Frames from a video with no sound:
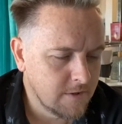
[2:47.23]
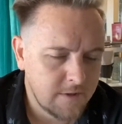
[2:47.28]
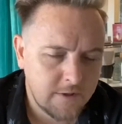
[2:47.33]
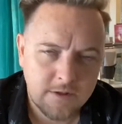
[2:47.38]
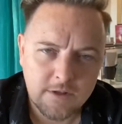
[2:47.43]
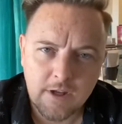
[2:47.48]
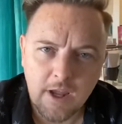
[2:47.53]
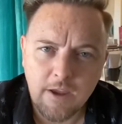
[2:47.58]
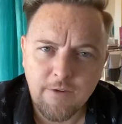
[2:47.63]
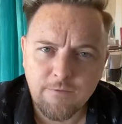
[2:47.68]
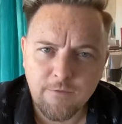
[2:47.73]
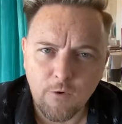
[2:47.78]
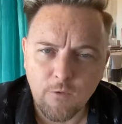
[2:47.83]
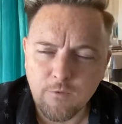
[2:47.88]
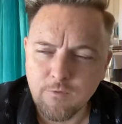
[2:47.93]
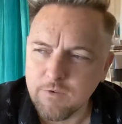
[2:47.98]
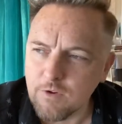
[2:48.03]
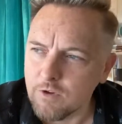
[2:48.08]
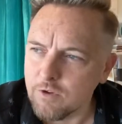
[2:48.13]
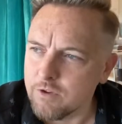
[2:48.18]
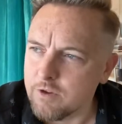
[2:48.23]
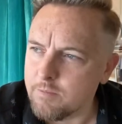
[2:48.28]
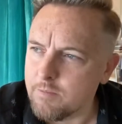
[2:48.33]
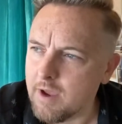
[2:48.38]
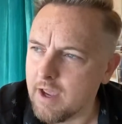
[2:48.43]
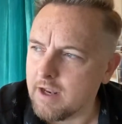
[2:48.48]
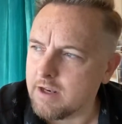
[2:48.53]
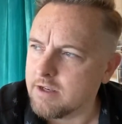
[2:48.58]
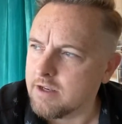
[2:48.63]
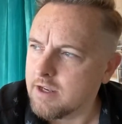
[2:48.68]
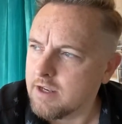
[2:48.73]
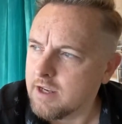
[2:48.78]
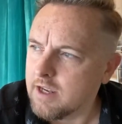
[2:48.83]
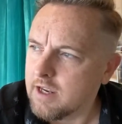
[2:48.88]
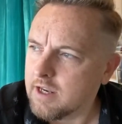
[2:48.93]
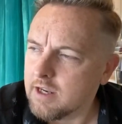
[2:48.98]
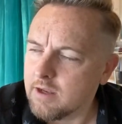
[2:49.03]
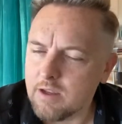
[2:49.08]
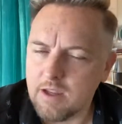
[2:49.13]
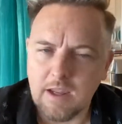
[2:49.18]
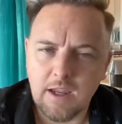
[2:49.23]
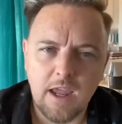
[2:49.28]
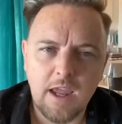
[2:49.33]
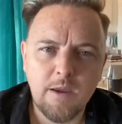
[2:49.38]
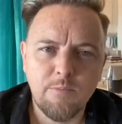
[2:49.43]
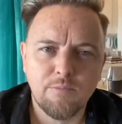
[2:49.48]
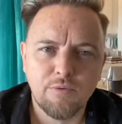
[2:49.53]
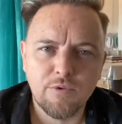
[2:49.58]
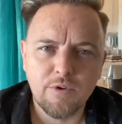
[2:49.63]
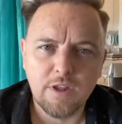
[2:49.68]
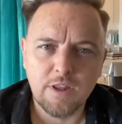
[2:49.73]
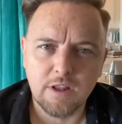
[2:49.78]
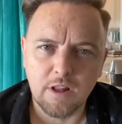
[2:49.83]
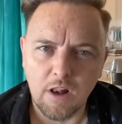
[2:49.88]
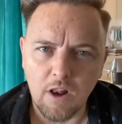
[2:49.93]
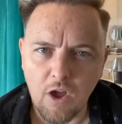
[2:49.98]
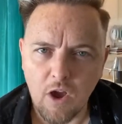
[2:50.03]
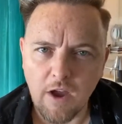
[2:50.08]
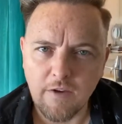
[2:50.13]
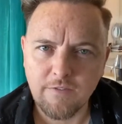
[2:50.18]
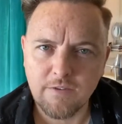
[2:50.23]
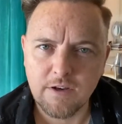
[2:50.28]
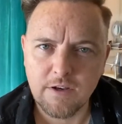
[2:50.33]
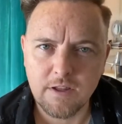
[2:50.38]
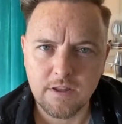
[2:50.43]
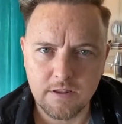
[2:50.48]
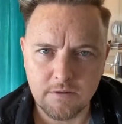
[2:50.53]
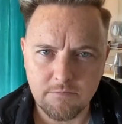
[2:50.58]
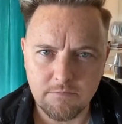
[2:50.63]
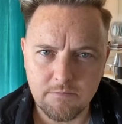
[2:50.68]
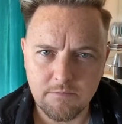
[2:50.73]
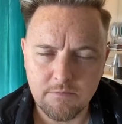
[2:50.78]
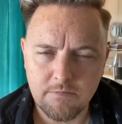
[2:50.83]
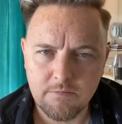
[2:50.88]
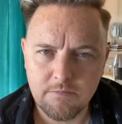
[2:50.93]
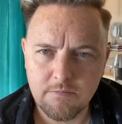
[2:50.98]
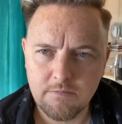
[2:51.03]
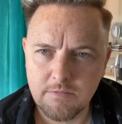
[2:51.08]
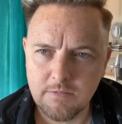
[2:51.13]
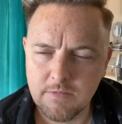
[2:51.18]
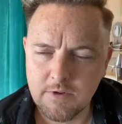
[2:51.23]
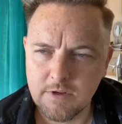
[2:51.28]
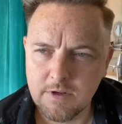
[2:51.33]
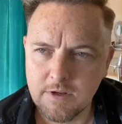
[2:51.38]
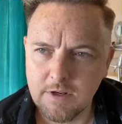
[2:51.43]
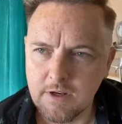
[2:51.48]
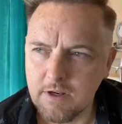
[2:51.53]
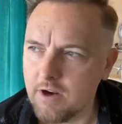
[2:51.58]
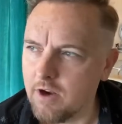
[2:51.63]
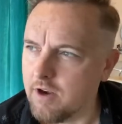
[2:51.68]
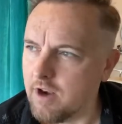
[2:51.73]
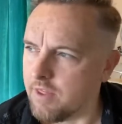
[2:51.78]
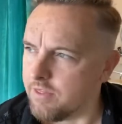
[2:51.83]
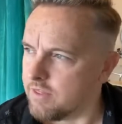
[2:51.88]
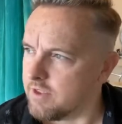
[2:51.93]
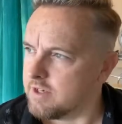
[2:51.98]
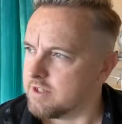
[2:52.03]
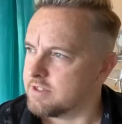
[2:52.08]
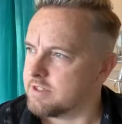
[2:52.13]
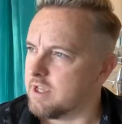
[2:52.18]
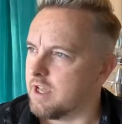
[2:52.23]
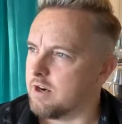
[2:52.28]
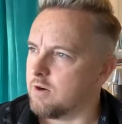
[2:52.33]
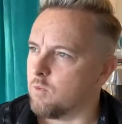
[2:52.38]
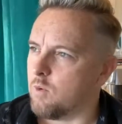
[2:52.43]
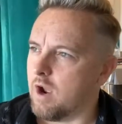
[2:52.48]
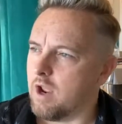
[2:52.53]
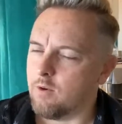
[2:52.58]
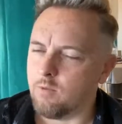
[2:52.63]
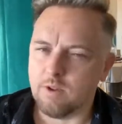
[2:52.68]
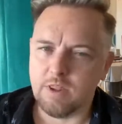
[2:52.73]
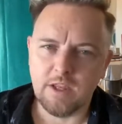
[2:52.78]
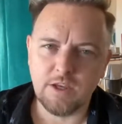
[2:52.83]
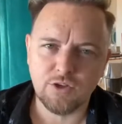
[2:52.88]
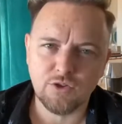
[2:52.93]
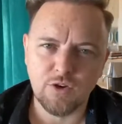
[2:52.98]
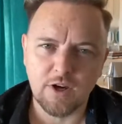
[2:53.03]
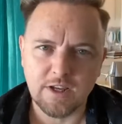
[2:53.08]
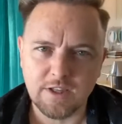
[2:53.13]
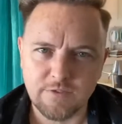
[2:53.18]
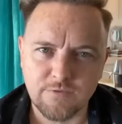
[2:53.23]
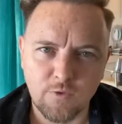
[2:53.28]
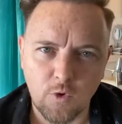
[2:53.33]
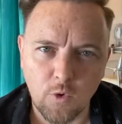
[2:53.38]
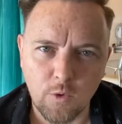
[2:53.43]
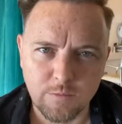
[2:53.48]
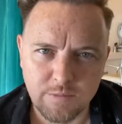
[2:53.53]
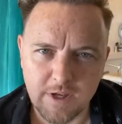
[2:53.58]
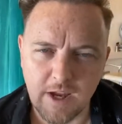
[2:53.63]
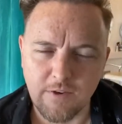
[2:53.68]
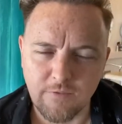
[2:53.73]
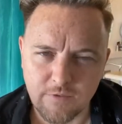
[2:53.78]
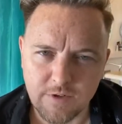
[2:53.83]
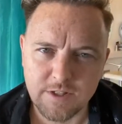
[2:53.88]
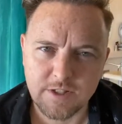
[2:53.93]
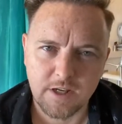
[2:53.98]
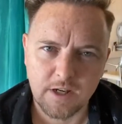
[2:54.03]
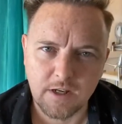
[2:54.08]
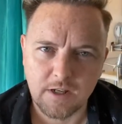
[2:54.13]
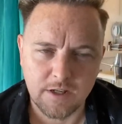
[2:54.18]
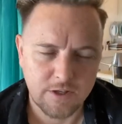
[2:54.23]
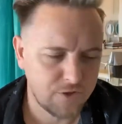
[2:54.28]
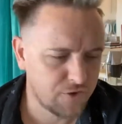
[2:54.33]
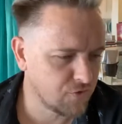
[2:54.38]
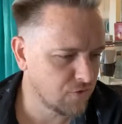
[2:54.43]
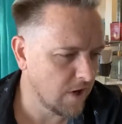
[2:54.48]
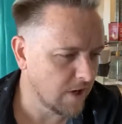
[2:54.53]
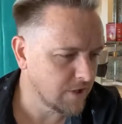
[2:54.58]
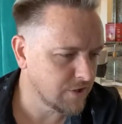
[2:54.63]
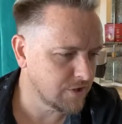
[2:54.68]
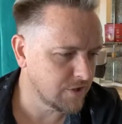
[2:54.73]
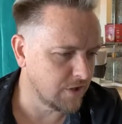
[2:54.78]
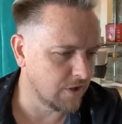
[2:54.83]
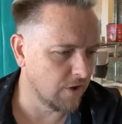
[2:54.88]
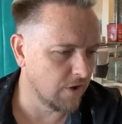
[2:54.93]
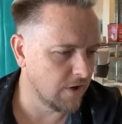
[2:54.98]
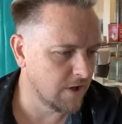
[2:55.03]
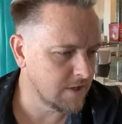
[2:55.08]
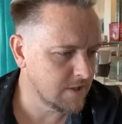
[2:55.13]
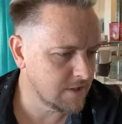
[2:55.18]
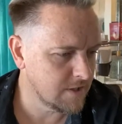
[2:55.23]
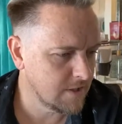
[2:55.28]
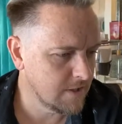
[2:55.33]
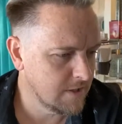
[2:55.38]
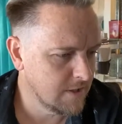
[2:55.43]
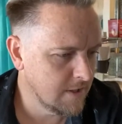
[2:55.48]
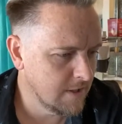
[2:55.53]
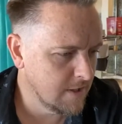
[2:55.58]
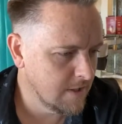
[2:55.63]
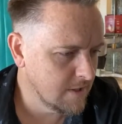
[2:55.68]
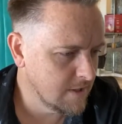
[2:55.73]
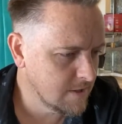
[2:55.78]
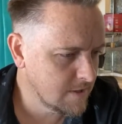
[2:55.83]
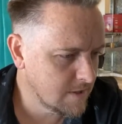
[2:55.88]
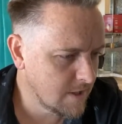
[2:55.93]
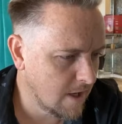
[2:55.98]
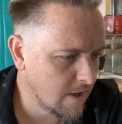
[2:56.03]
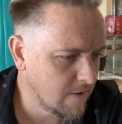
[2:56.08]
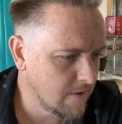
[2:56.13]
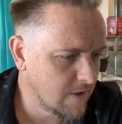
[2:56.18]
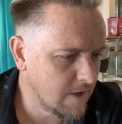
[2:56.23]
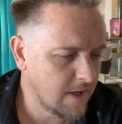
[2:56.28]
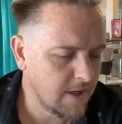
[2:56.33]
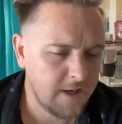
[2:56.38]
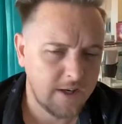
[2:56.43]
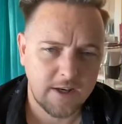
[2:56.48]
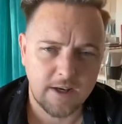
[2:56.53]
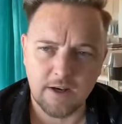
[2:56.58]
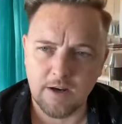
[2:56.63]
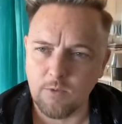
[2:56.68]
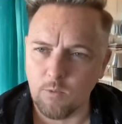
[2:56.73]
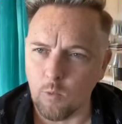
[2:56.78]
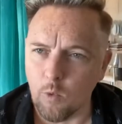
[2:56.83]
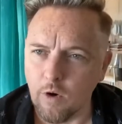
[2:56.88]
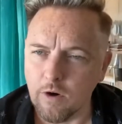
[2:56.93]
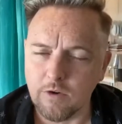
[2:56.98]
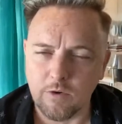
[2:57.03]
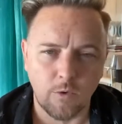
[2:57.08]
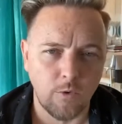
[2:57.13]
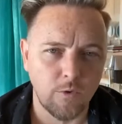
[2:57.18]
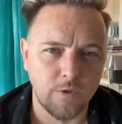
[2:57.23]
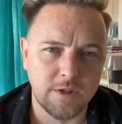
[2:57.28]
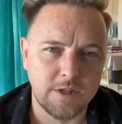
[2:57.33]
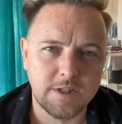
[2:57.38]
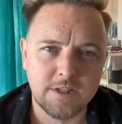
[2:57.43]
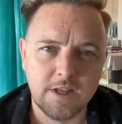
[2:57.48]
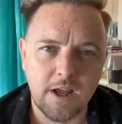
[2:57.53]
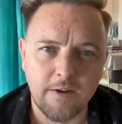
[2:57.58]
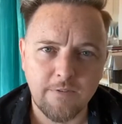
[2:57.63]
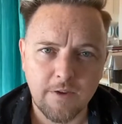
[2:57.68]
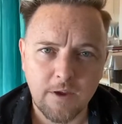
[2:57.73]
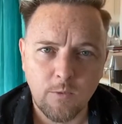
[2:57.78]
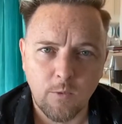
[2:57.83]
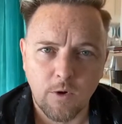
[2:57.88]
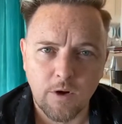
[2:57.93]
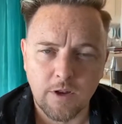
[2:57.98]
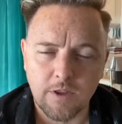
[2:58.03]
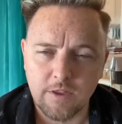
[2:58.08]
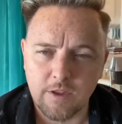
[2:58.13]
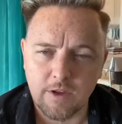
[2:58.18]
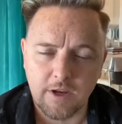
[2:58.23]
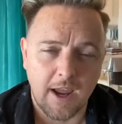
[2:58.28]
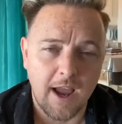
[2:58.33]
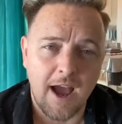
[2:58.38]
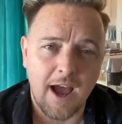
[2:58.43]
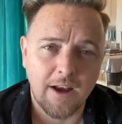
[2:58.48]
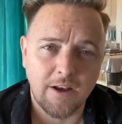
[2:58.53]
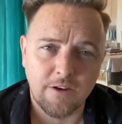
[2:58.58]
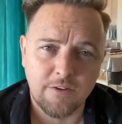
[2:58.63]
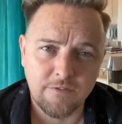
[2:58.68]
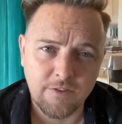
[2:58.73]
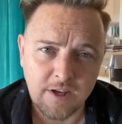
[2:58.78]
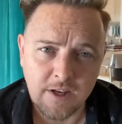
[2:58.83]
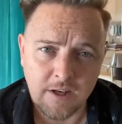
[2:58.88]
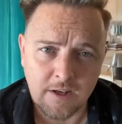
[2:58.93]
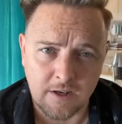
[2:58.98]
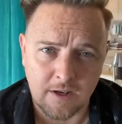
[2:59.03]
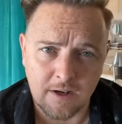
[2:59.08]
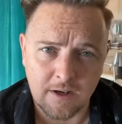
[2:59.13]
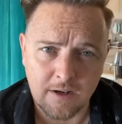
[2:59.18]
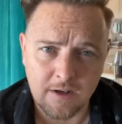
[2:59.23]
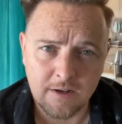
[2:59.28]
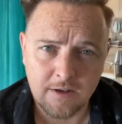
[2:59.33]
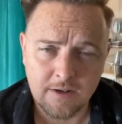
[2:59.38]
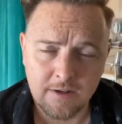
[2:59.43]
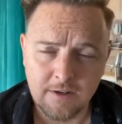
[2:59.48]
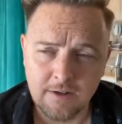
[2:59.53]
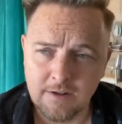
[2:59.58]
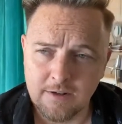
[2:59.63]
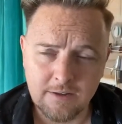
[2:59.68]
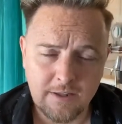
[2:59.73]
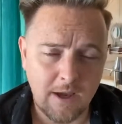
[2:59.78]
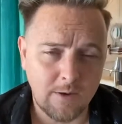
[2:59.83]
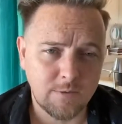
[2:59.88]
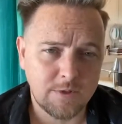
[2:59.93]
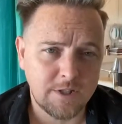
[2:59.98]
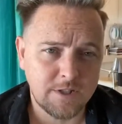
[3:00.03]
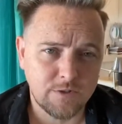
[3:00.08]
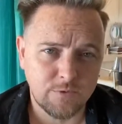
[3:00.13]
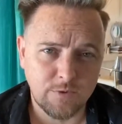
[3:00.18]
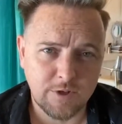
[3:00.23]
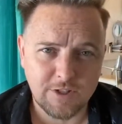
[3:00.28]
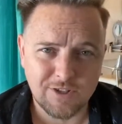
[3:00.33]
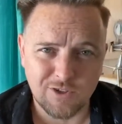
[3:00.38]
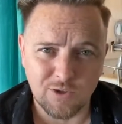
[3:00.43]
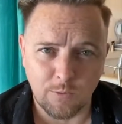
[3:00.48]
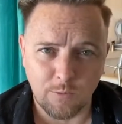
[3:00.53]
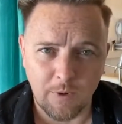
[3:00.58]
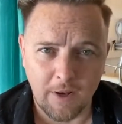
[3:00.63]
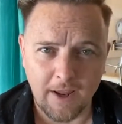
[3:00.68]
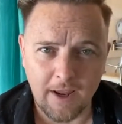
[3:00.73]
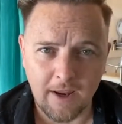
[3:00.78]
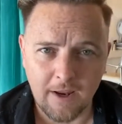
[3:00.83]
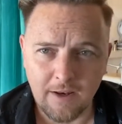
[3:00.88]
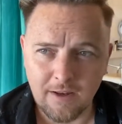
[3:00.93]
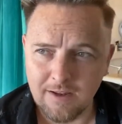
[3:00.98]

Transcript: He fulfilled them and he breathed life into them you know, nothing's done away with. He transforms every single instruction, guys. So he didn't want all this stuff. He wanted the Garden of Eden. That was his original plan,